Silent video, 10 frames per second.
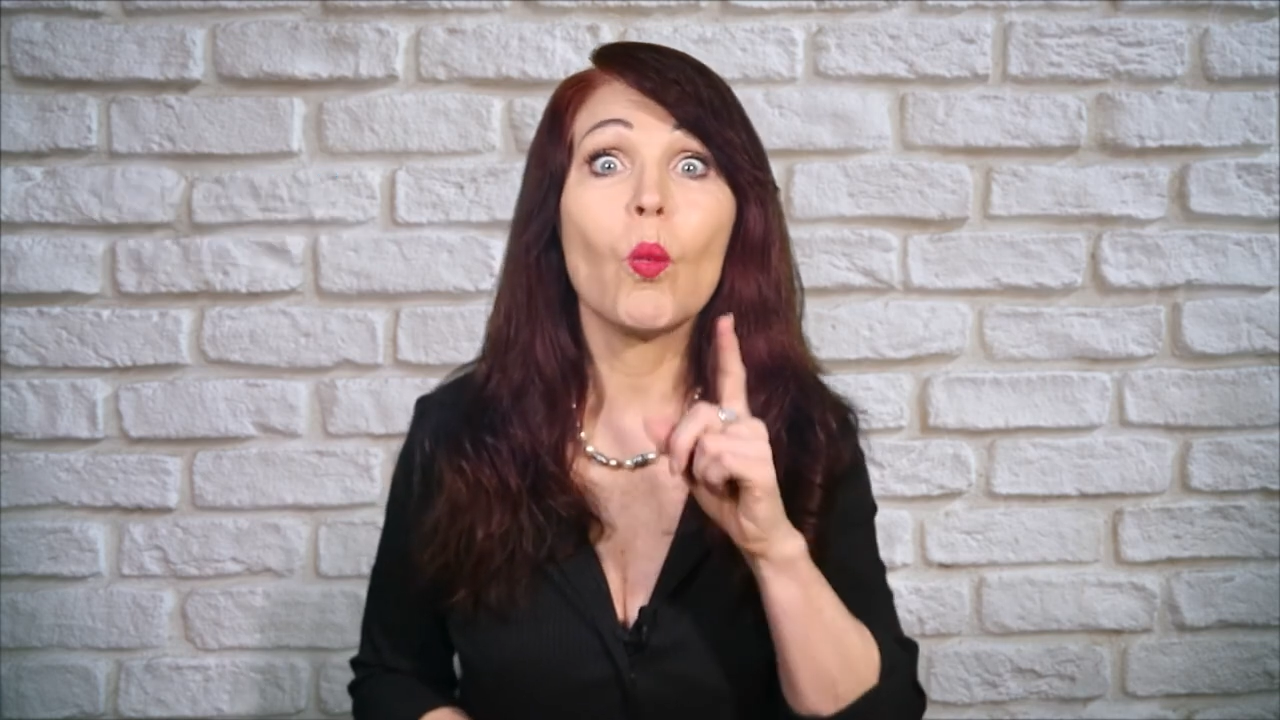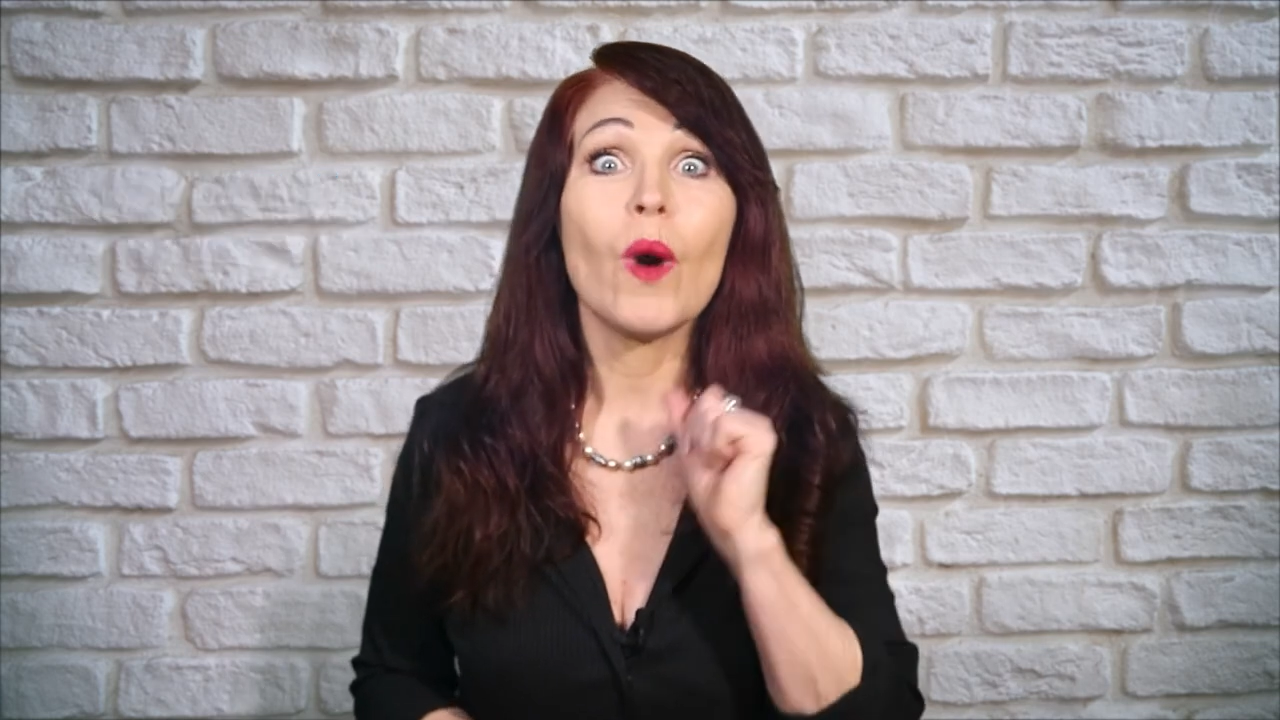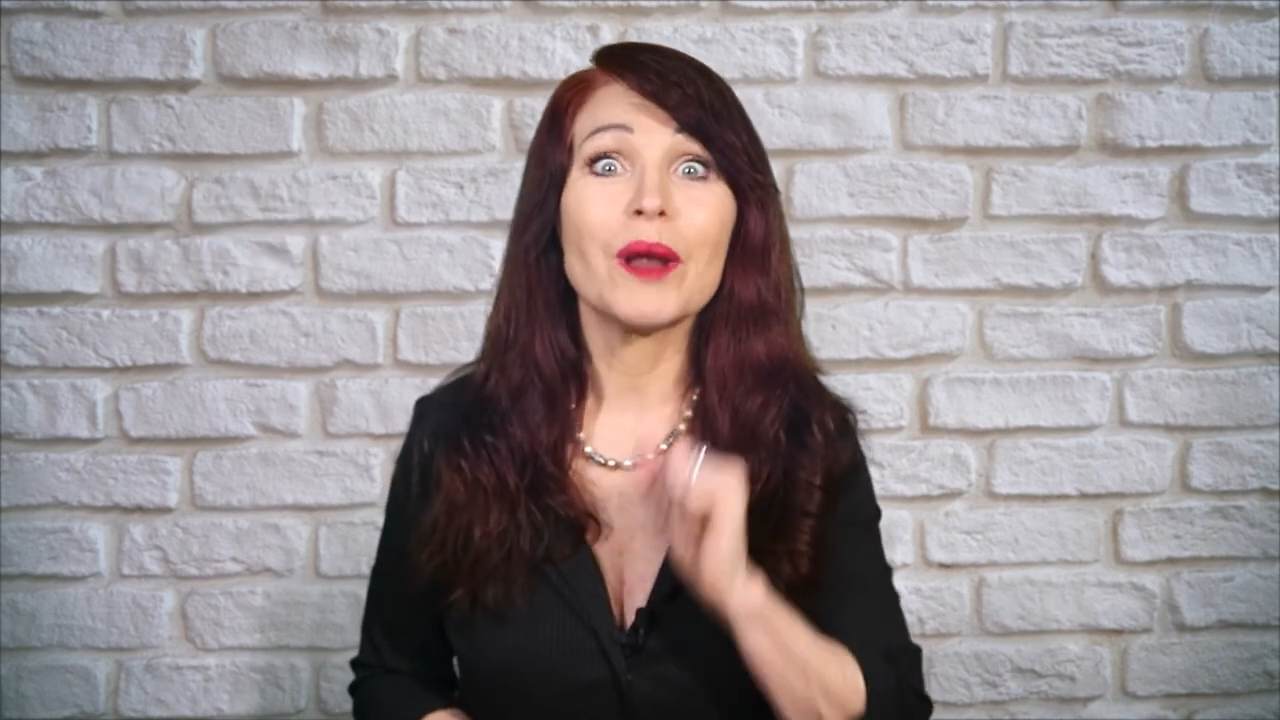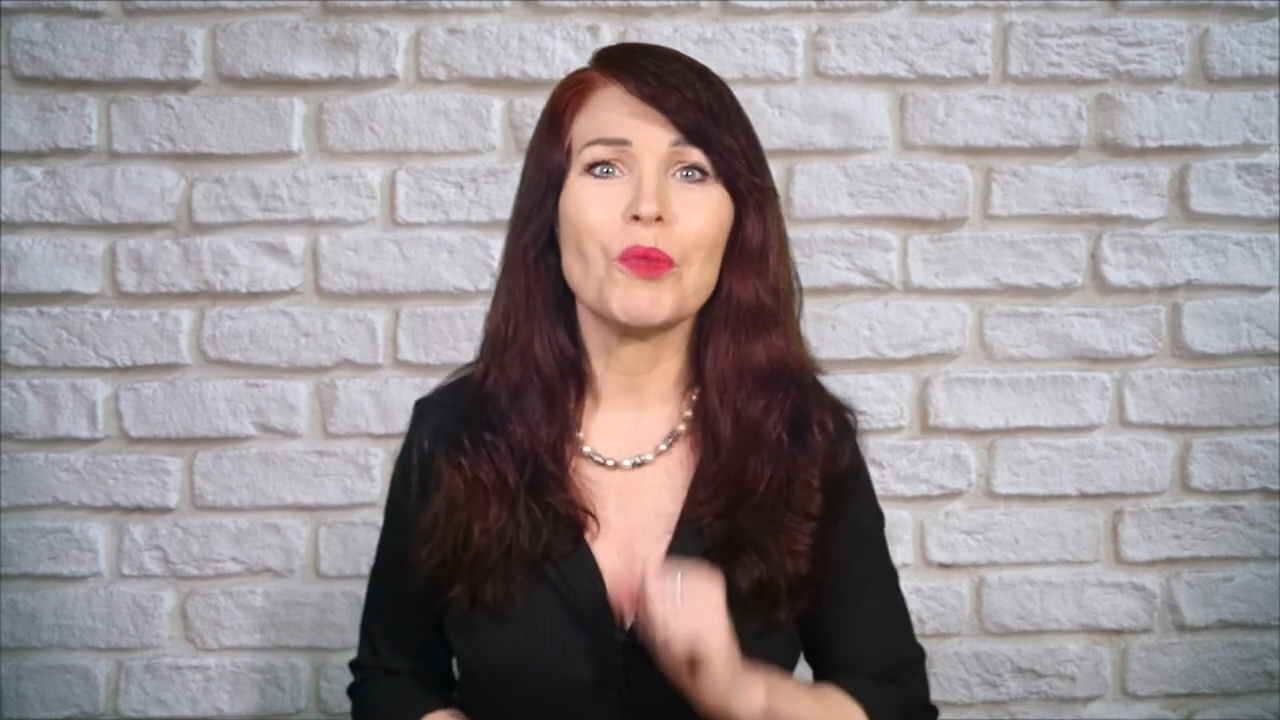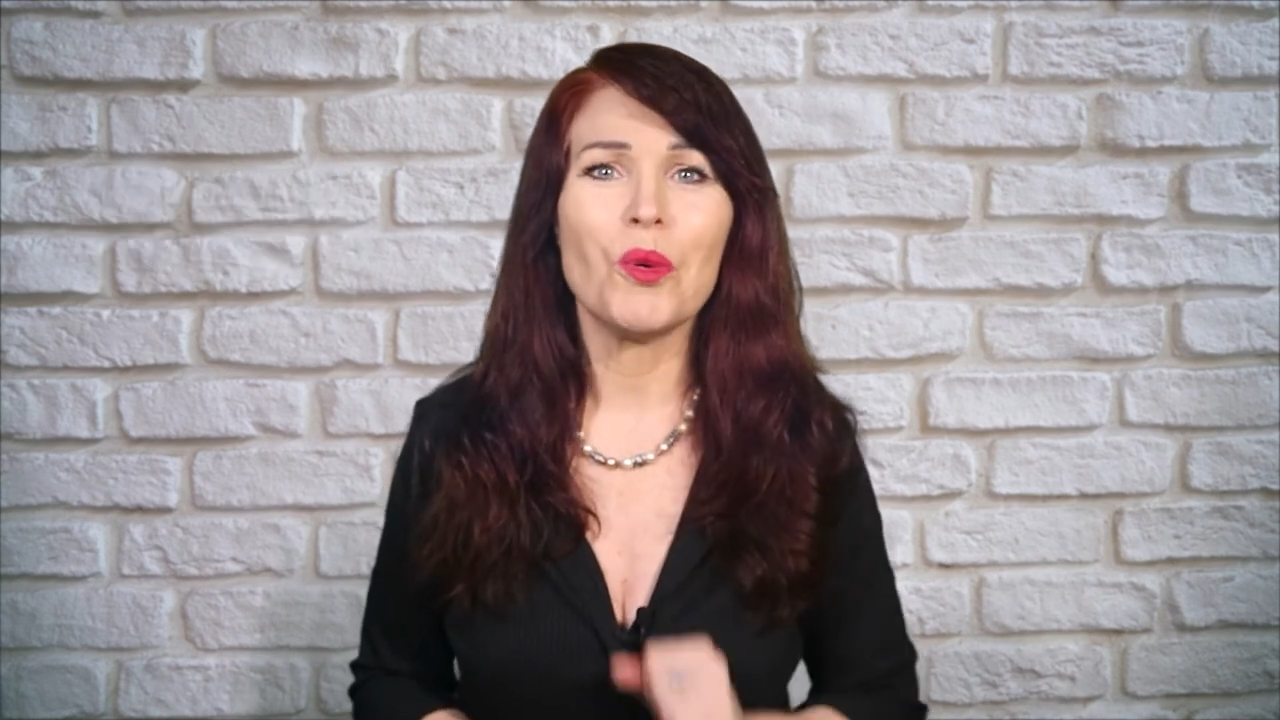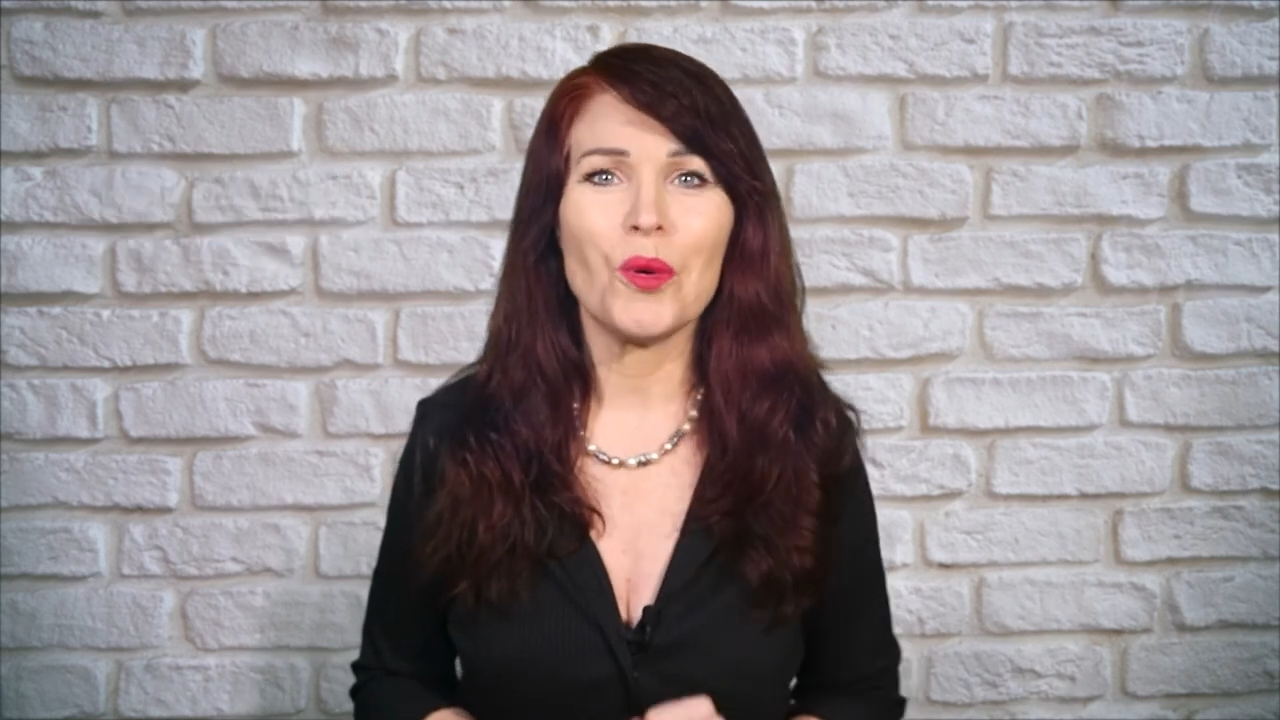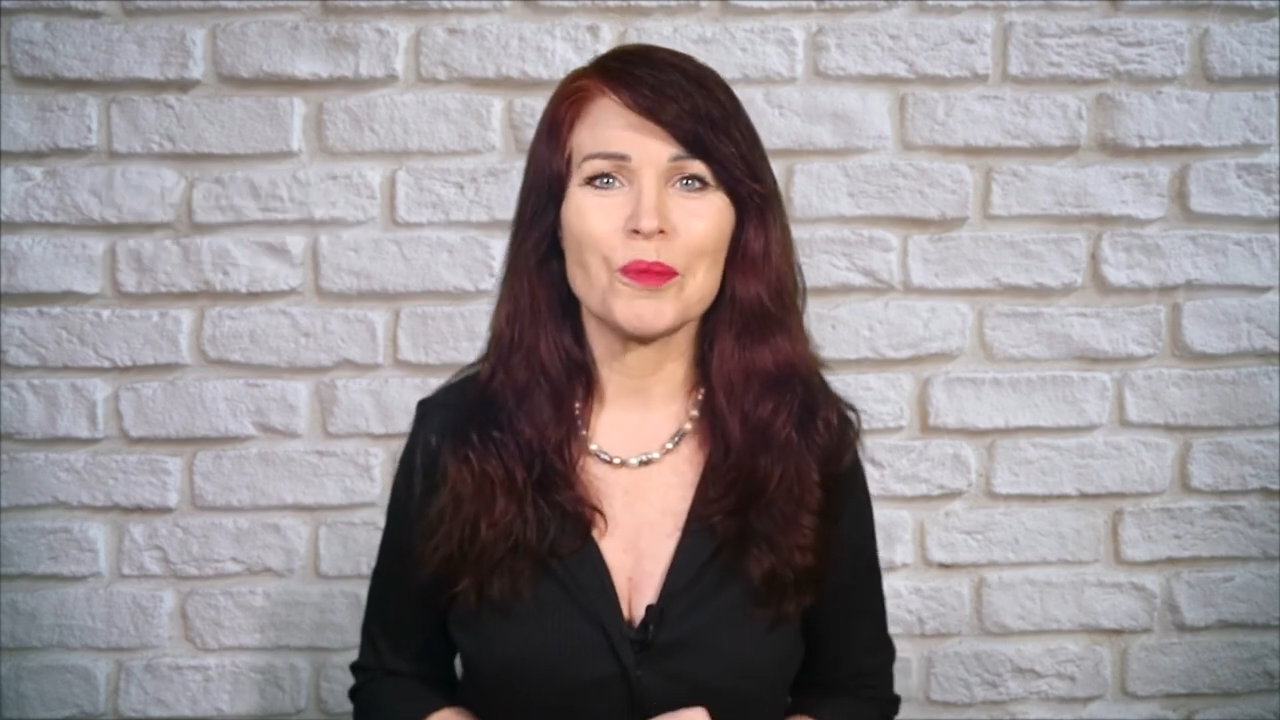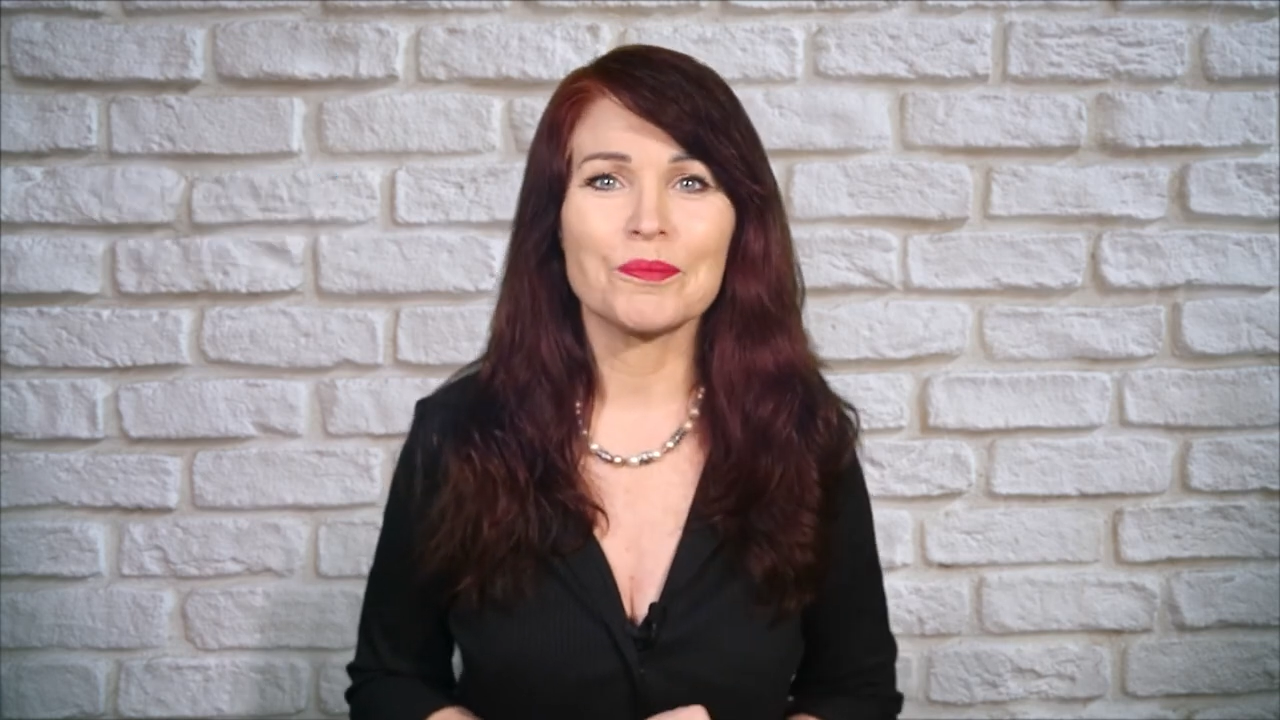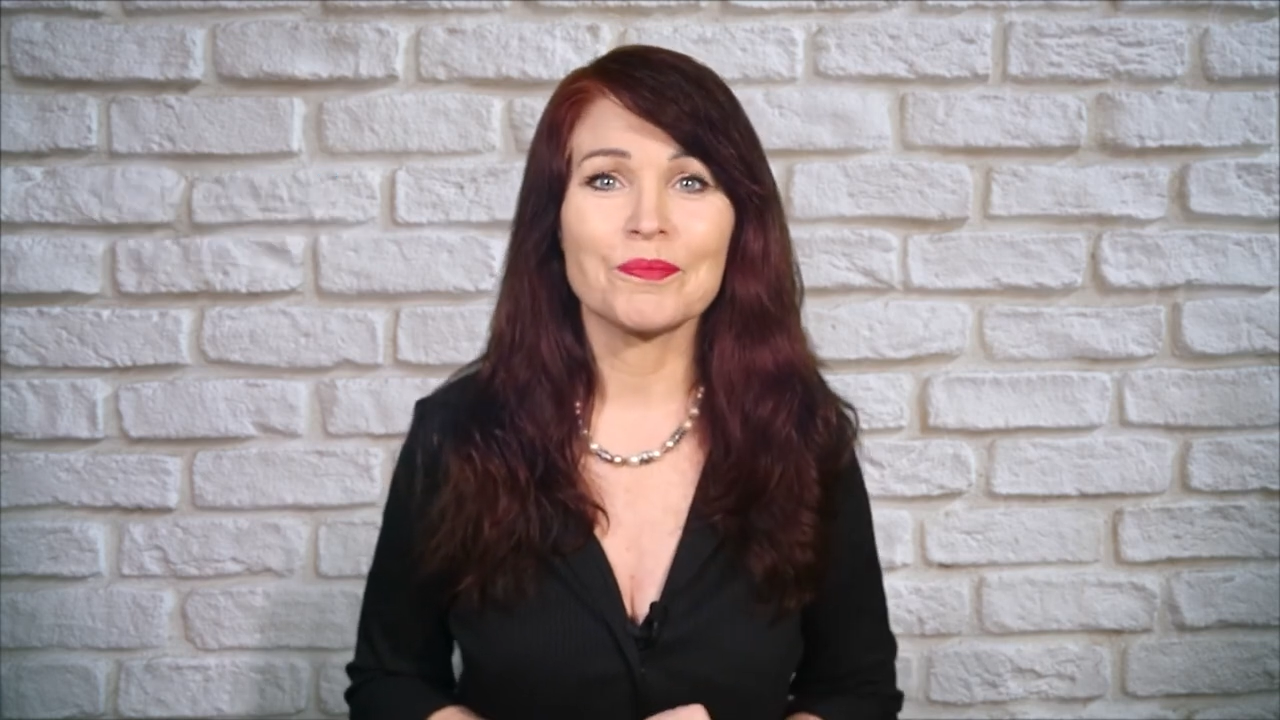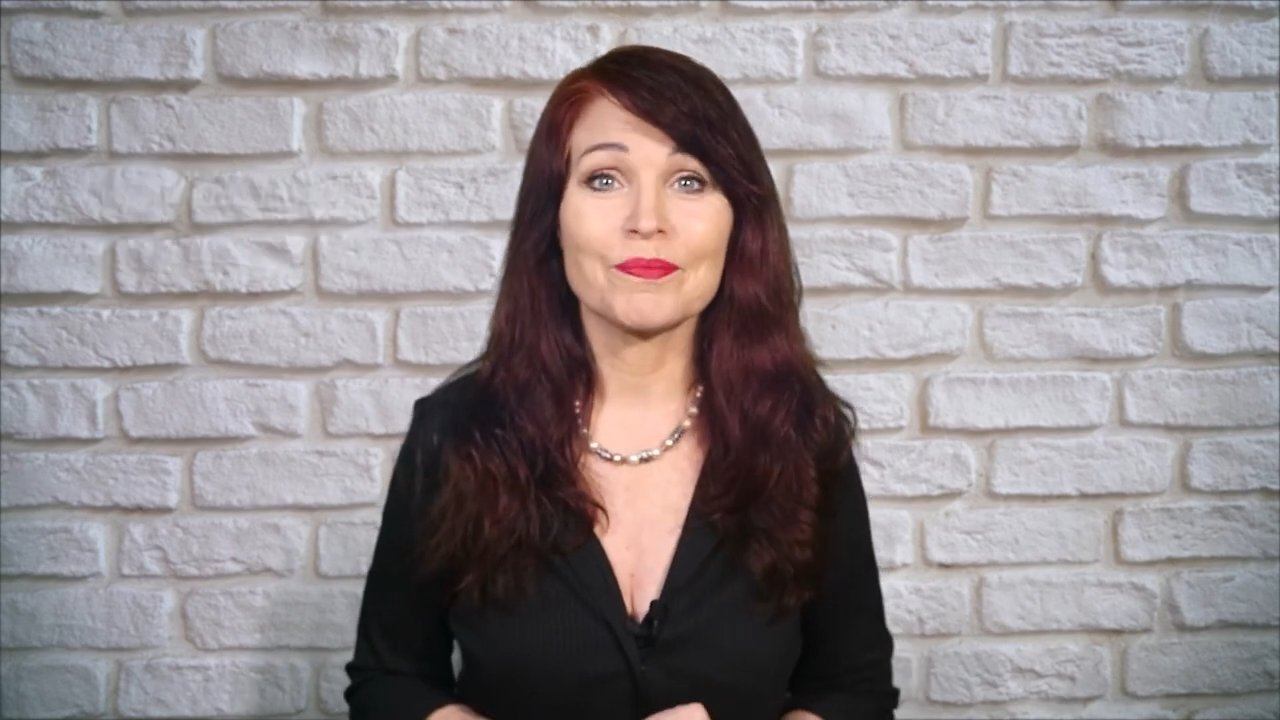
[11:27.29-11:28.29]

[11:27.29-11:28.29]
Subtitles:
one more.